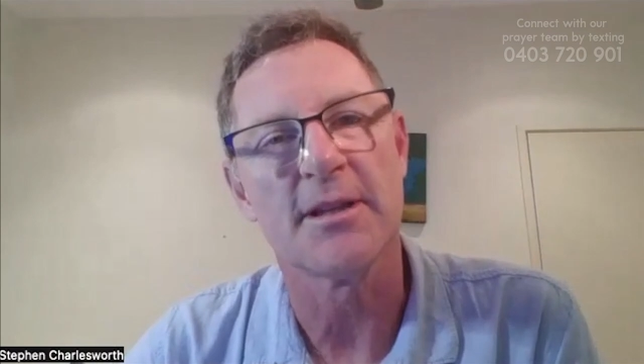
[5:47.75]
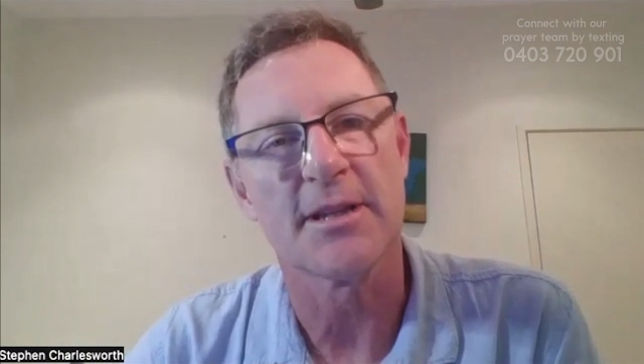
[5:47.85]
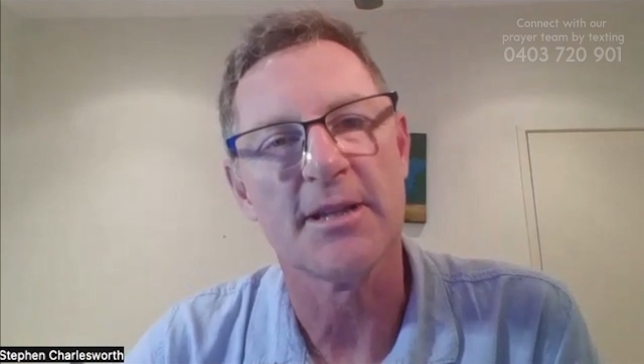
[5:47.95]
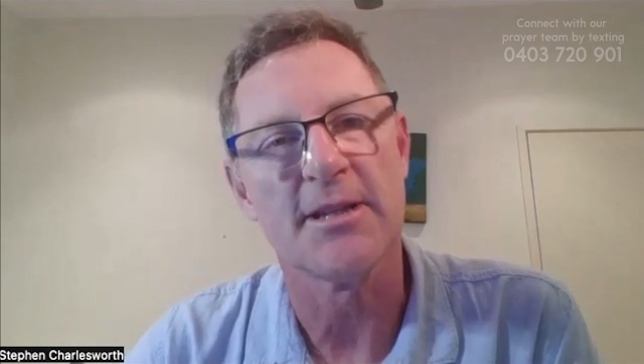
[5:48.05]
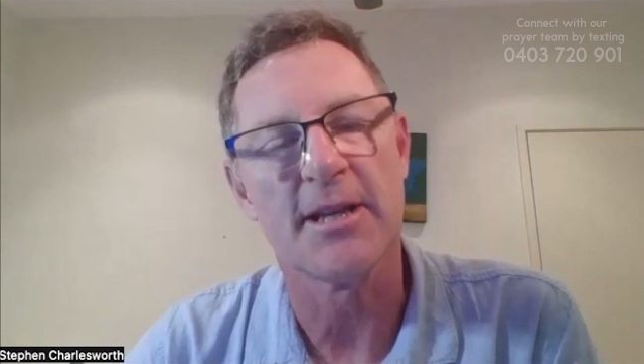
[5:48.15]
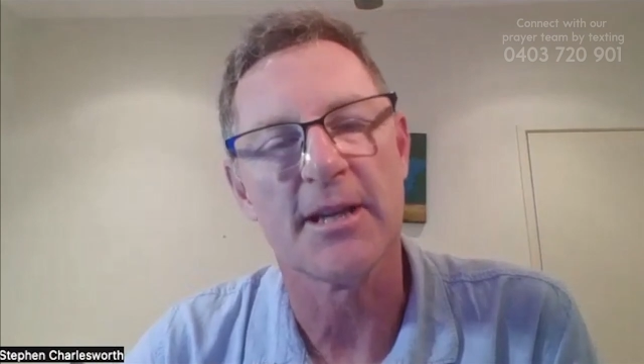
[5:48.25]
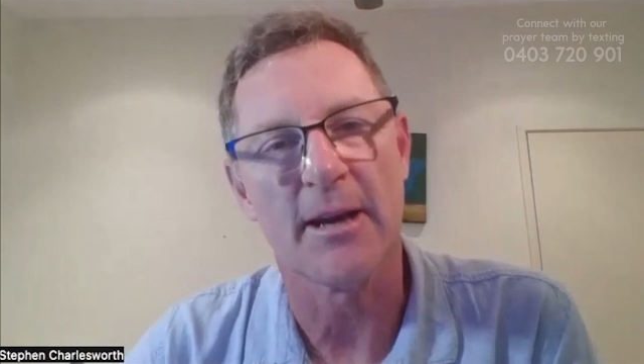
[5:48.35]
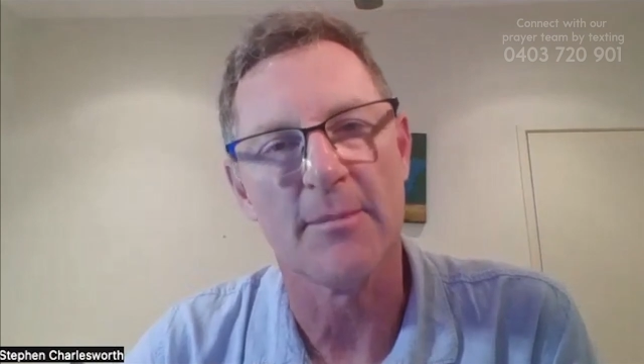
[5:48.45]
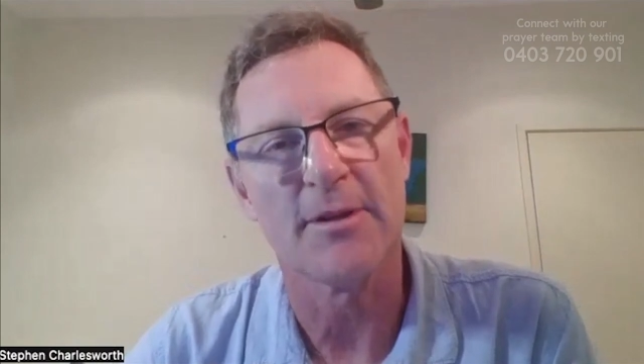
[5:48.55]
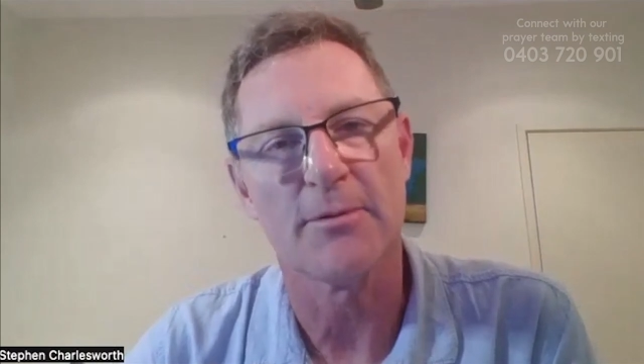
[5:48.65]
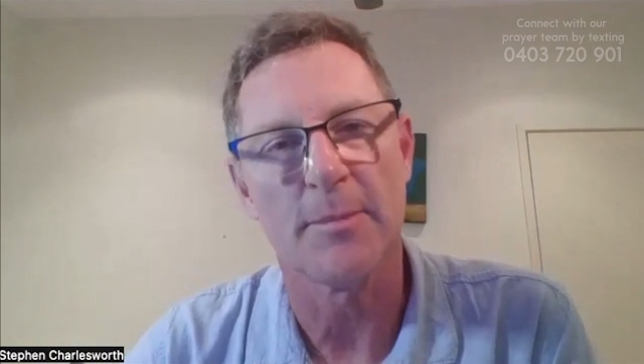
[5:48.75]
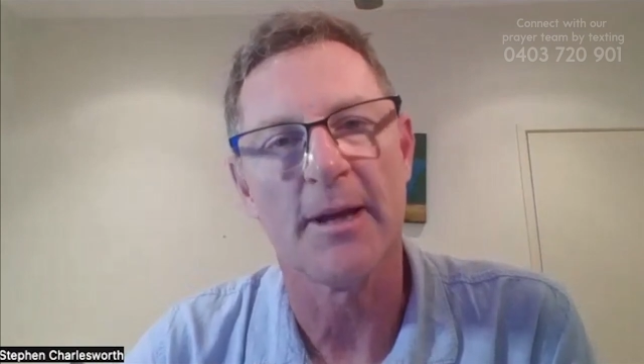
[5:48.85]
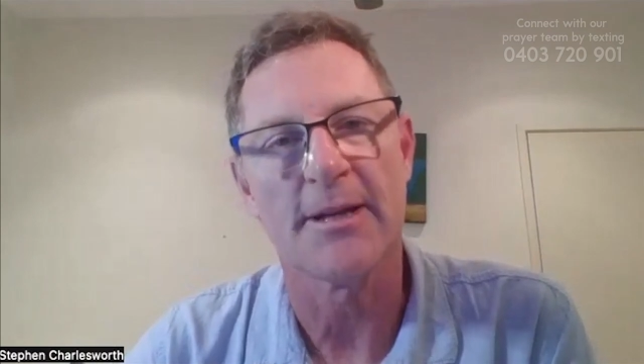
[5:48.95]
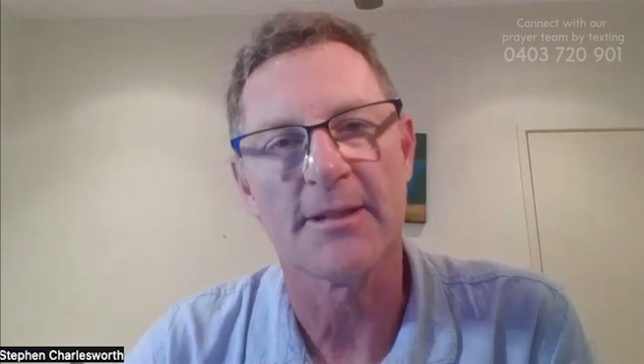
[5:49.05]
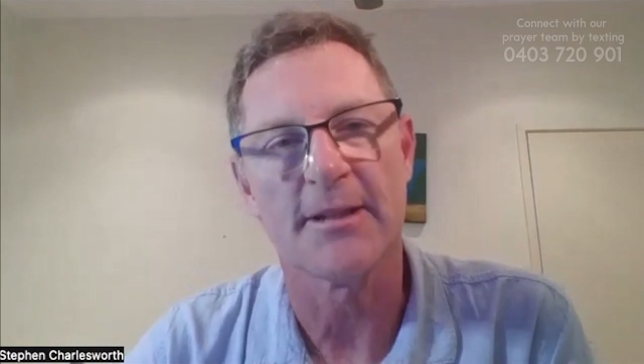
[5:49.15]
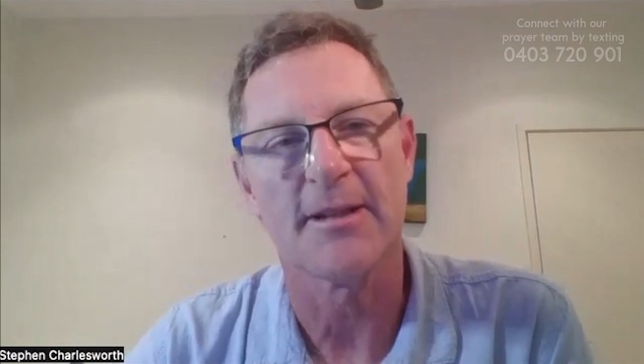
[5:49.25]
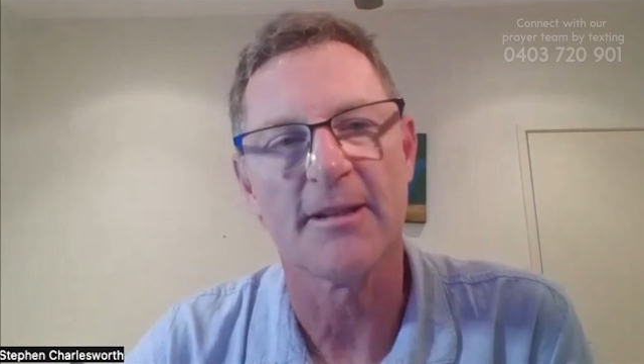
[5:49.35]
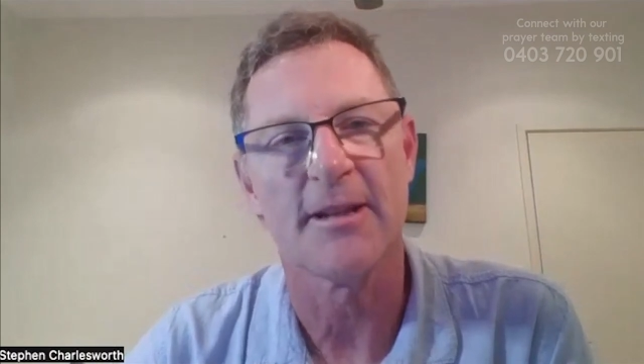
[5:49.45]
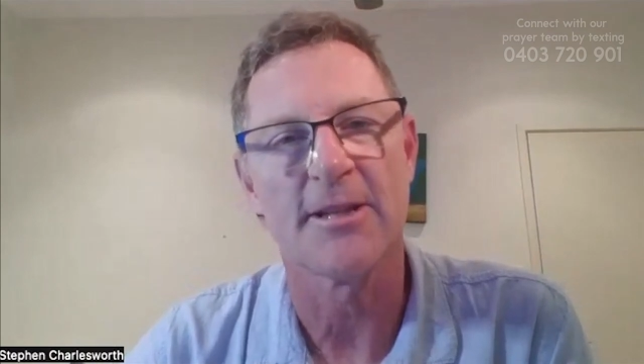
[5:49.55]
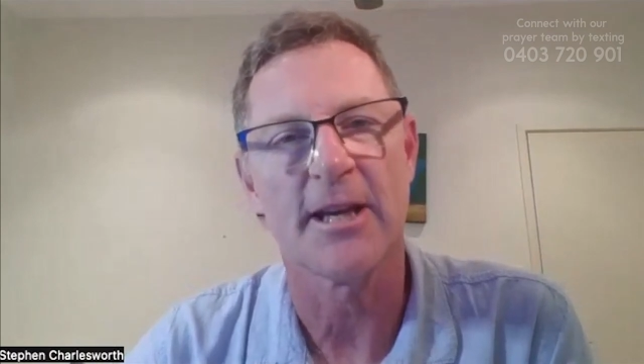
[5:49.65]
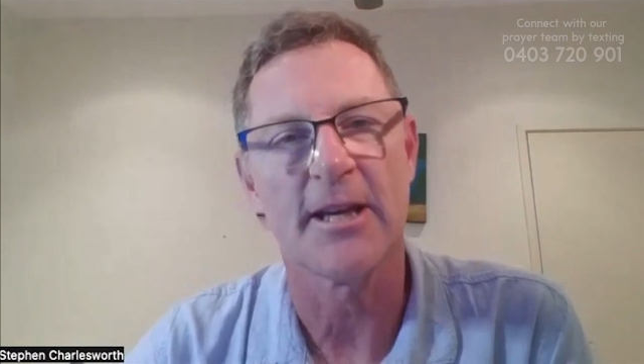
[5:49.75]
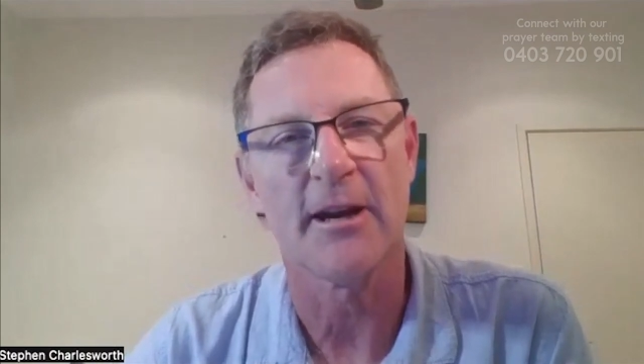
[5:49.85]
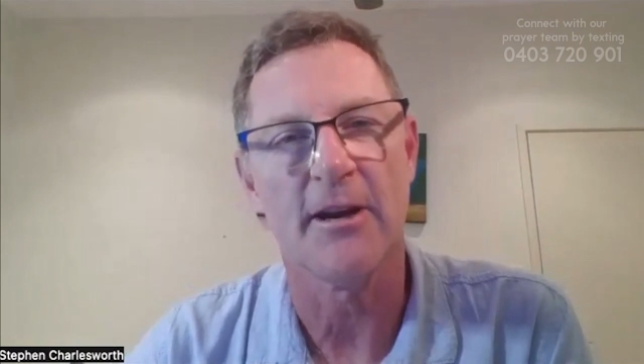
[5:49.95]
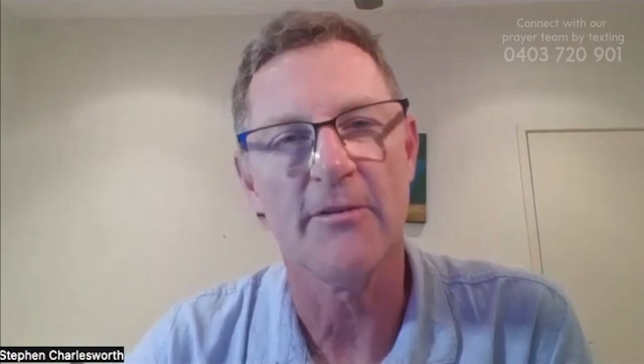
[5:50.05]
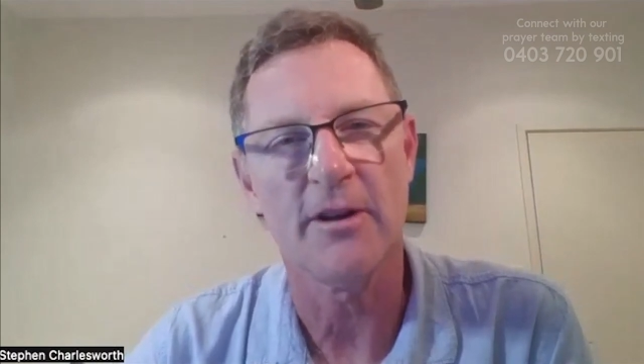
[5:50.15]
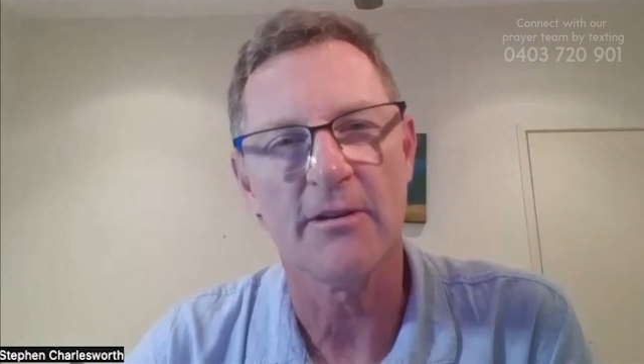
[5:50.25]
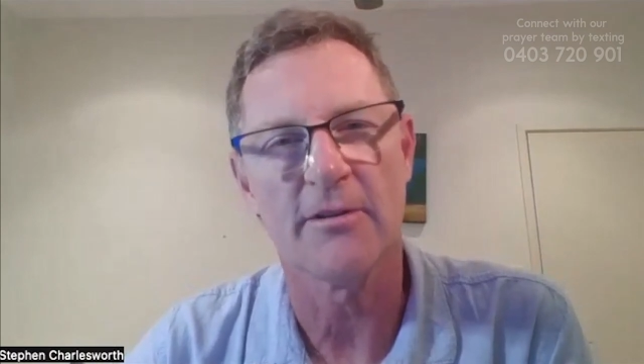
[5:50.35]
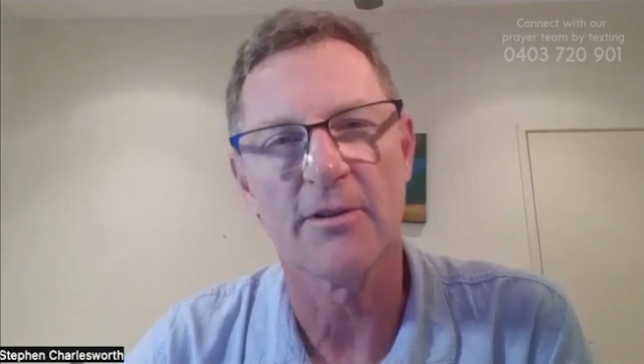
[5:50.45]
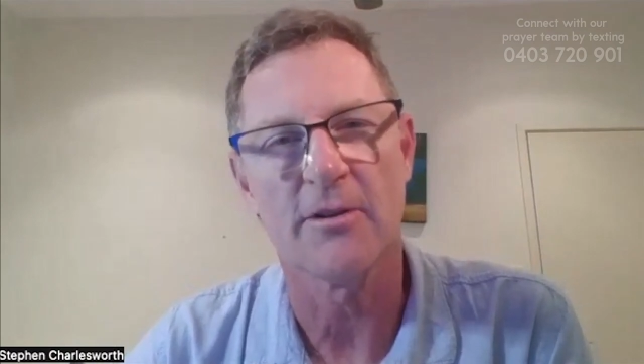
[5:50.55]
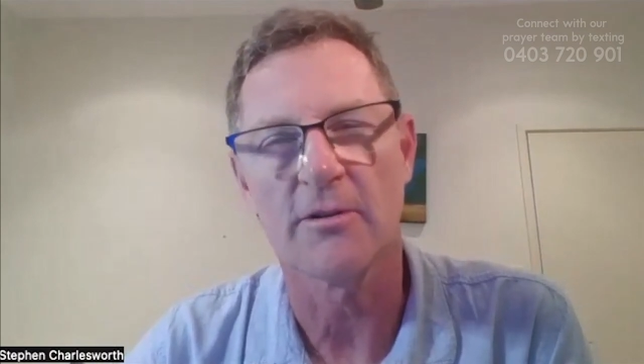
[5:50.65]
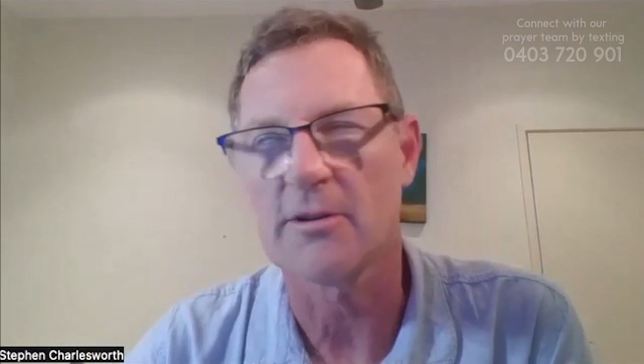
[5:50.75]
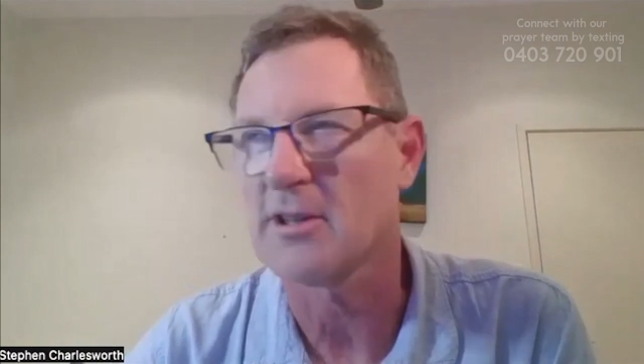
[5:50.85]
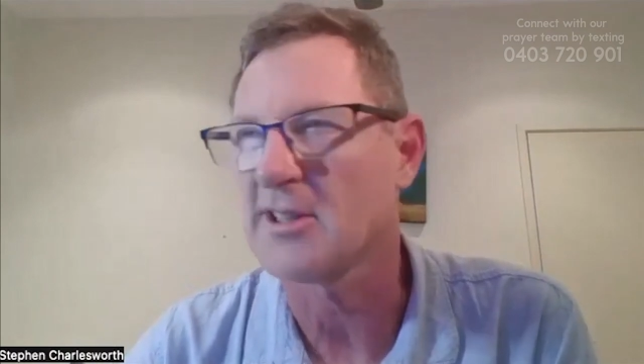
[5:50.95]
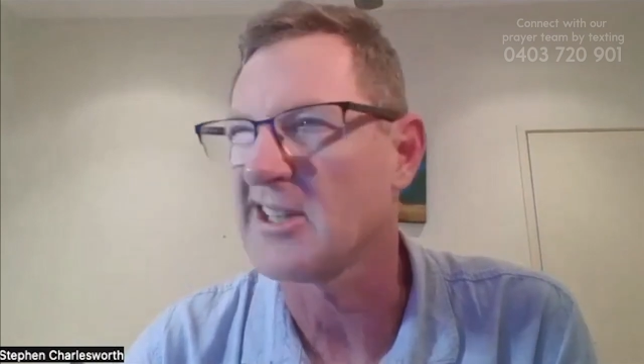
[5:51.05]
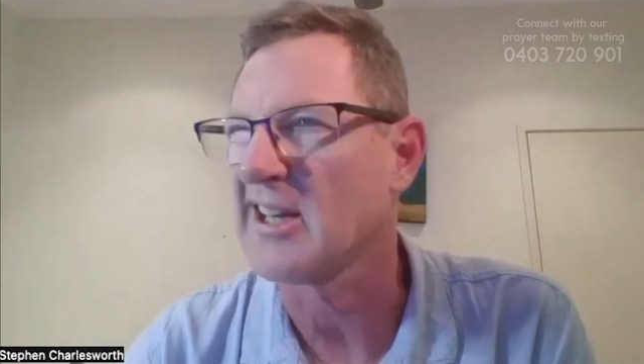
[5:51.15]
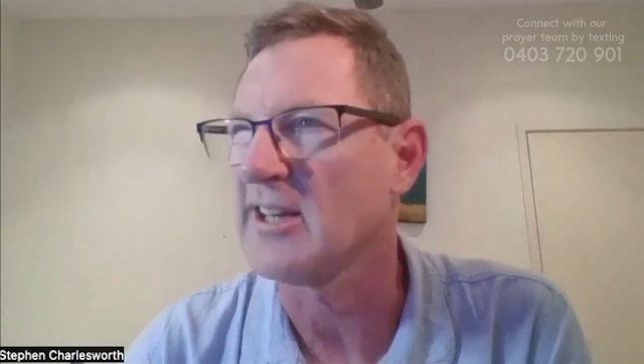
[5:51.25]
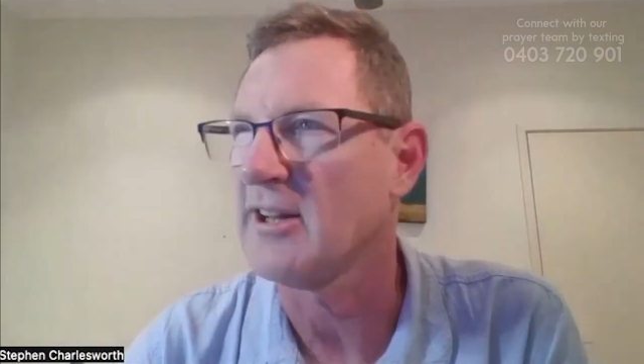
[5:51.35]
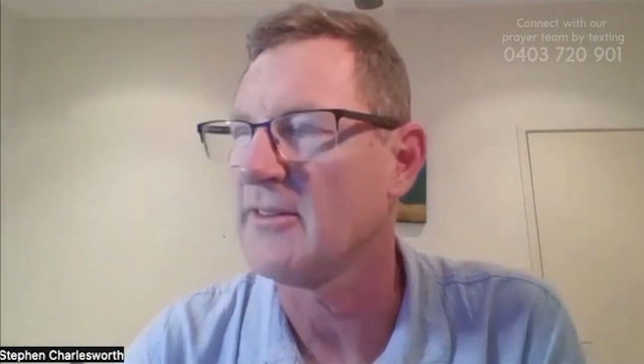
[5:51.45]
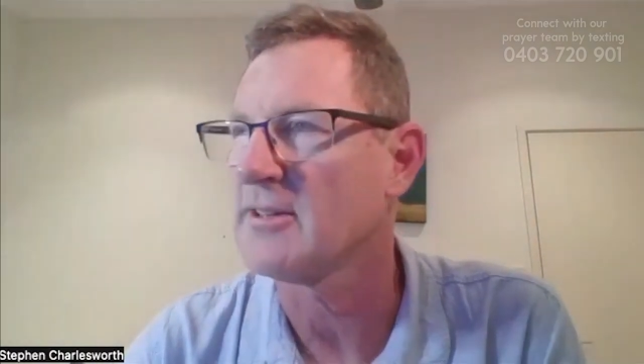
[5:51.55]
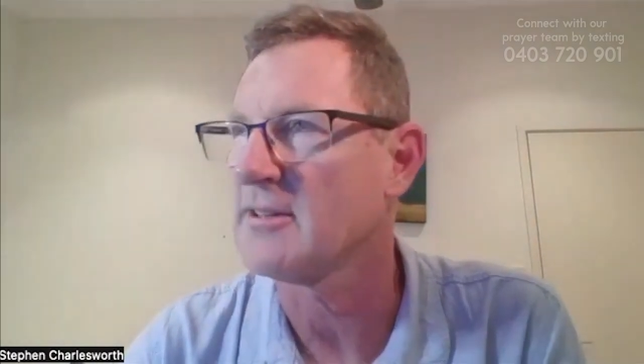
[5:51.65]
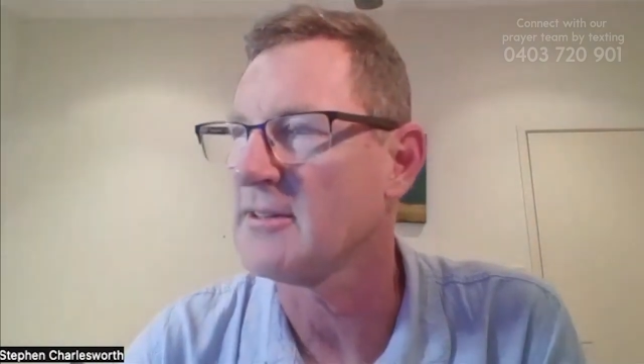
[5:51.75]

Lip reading: It's easy to come into a place and take over, or not to take over.